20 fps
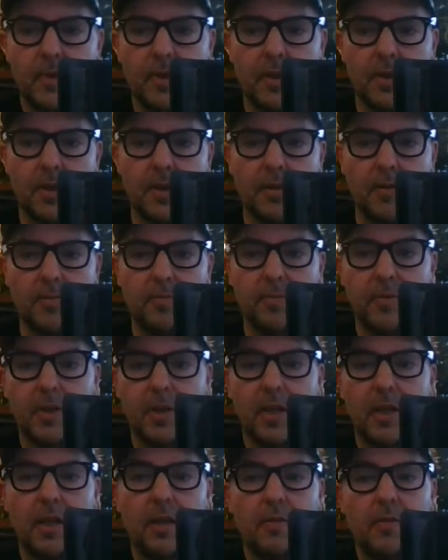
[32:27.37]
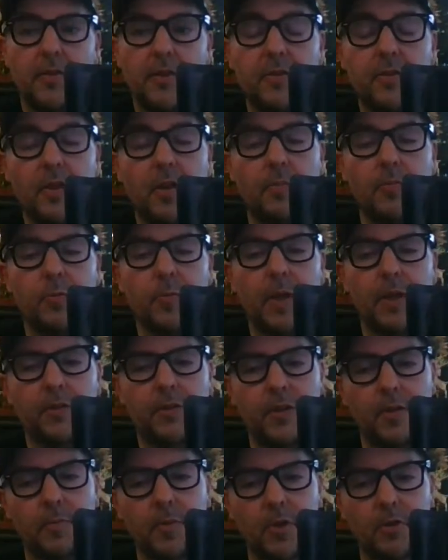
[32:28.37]
Um, but this comes back
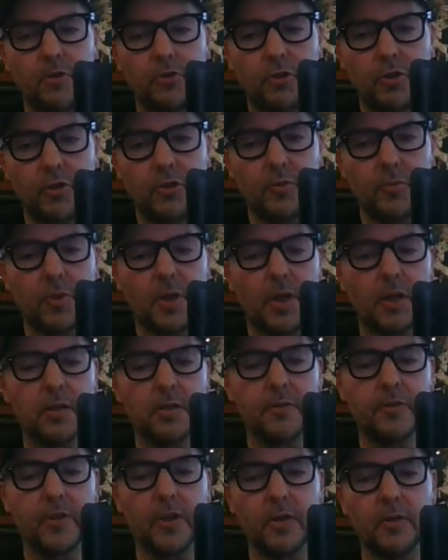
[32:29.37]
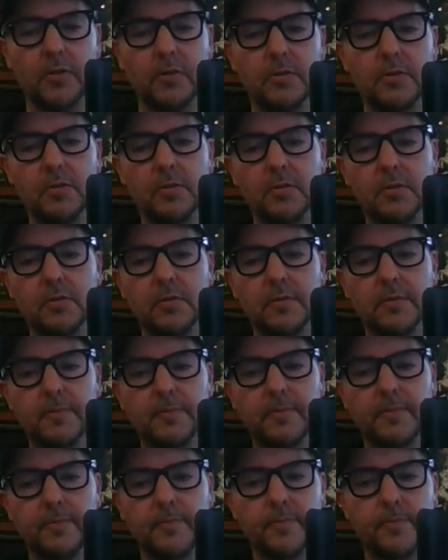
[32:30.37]
to the emotion as well. So,
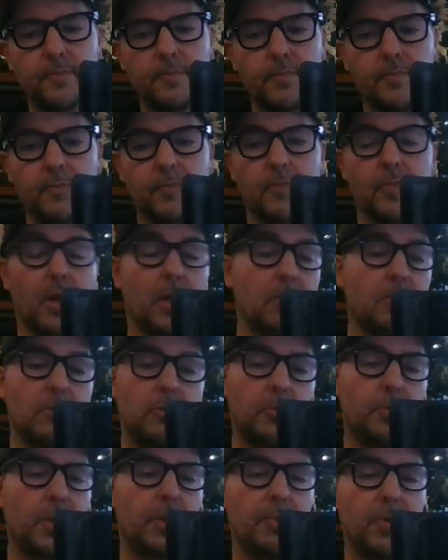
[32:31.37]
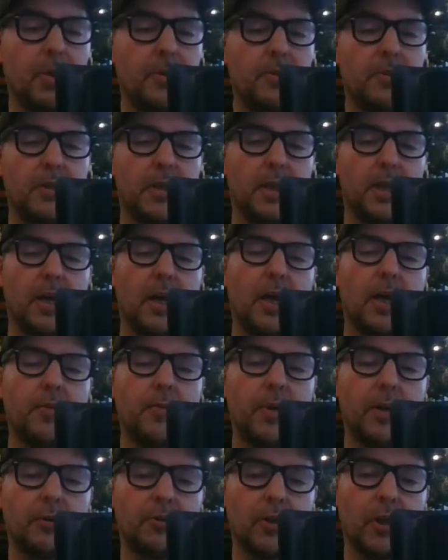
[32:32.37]
uh, speak personally, I
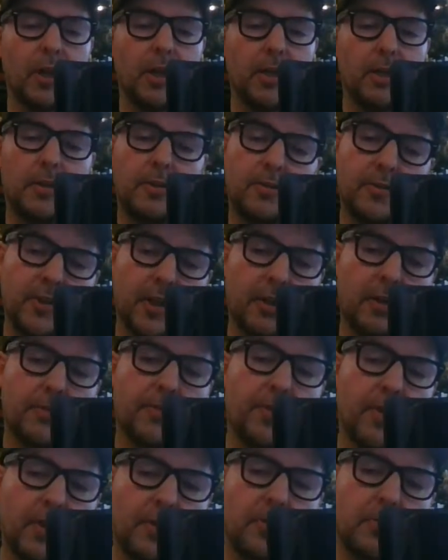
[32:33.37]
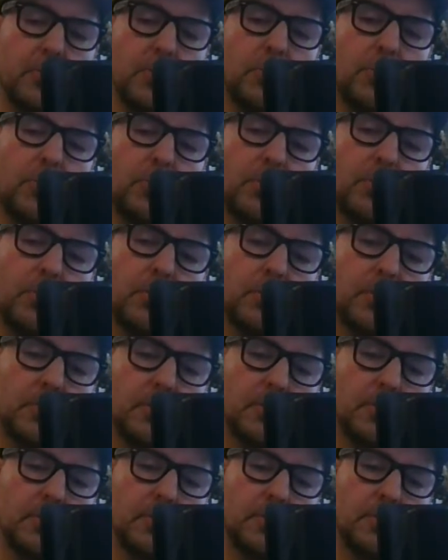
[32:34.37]
wish I sacrificed more
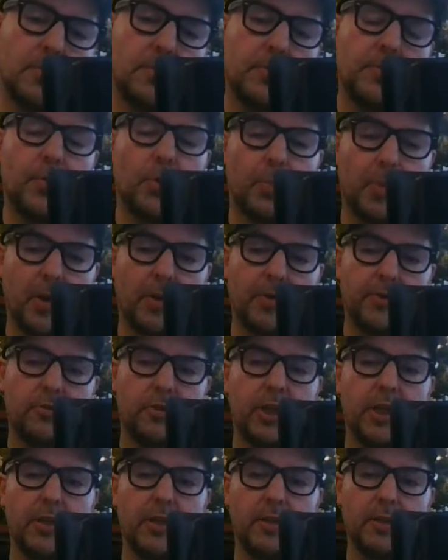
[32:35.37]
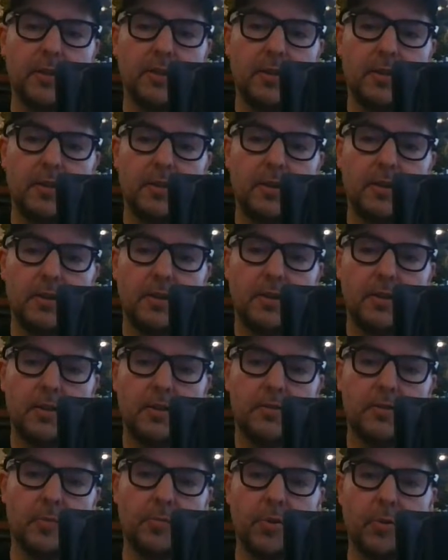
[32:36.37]
for pulse chain.
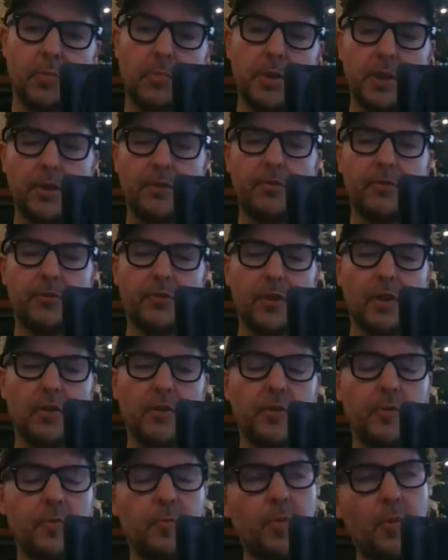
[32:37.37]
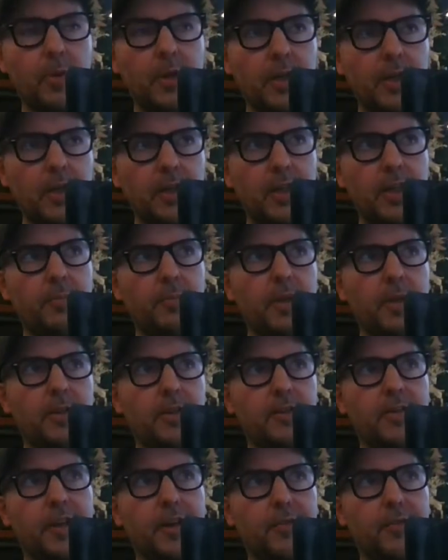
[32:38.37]
So I'm probably going to result. It's probably going to lead me
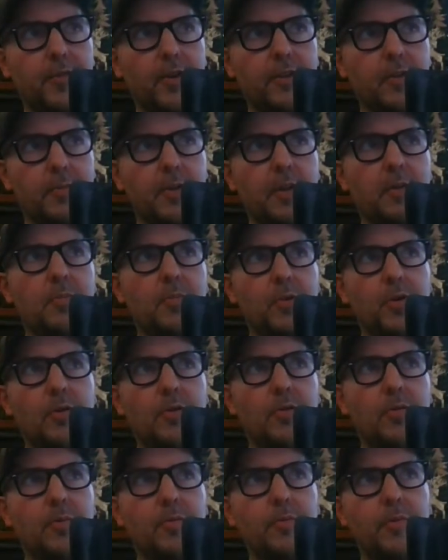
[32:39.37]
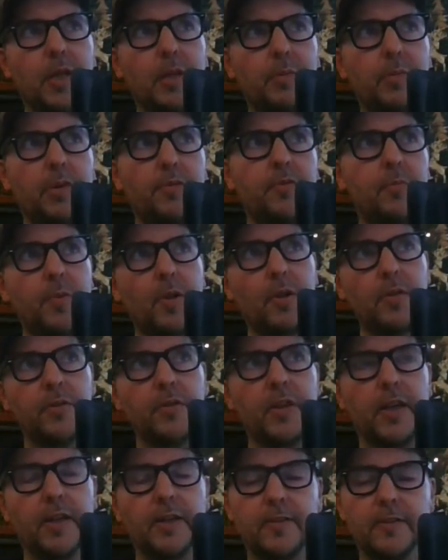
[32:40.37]
to sacrifice a bit more, maybe for
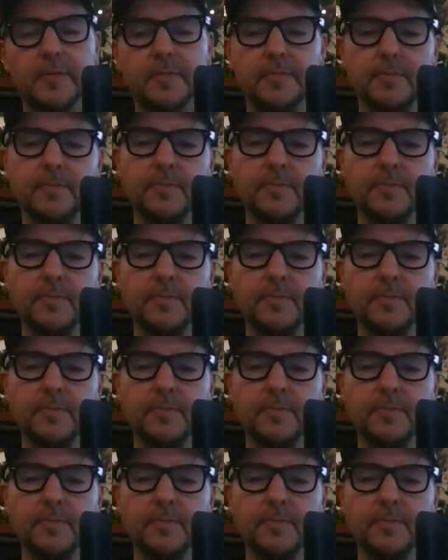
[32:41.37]
PulseX.